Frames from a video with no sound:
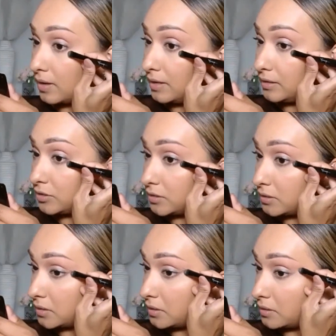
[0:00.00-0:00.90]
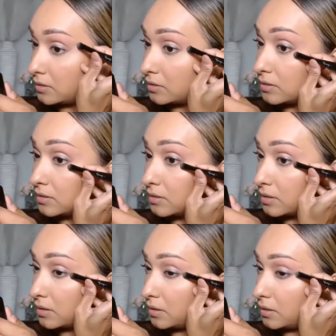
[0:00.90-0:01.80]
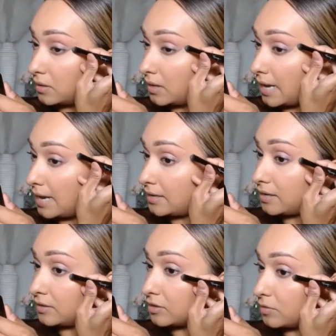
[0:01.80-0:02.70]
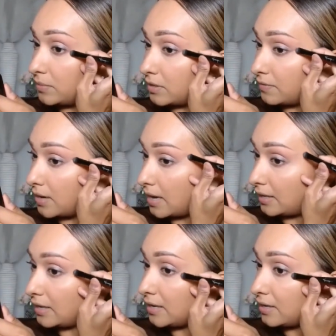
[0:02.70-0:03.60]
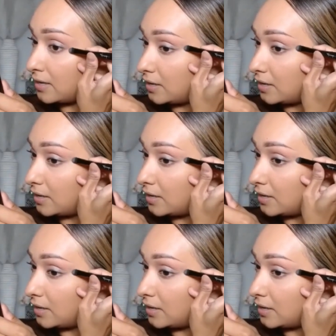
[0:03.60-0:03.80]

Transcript: and just add a little bit of a highlight